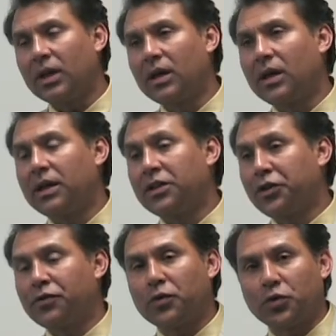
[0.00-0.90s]
uh, in the
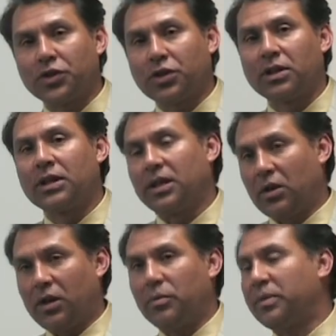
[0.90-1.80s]
near future.
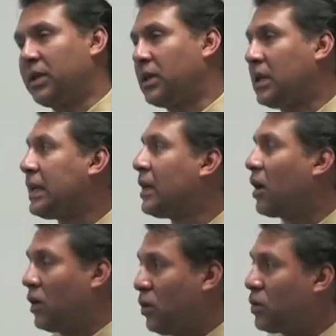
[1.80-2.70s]
That'll help uh,
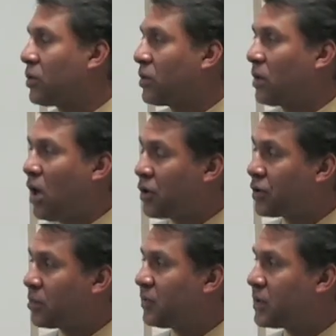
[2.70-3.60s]
our long-term long
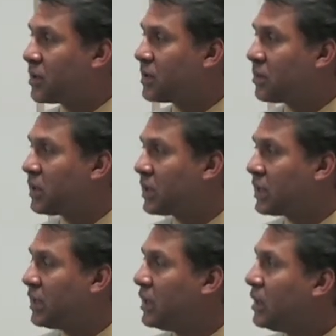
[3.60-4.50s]
fiscal
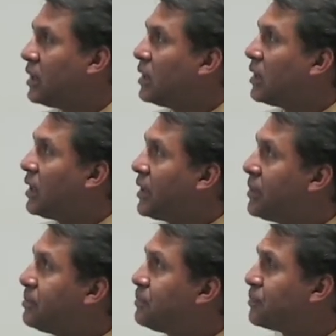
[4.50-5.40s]
stability.
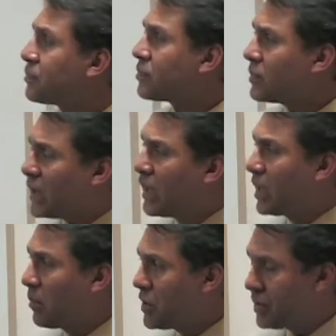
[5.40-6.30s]
Um, and
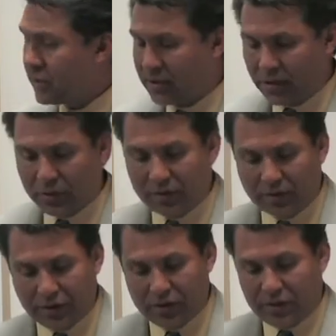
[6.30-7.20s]
I mentioned the
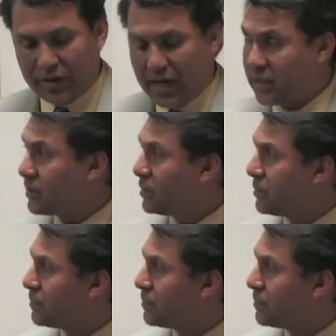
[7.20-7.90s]
utility user tax.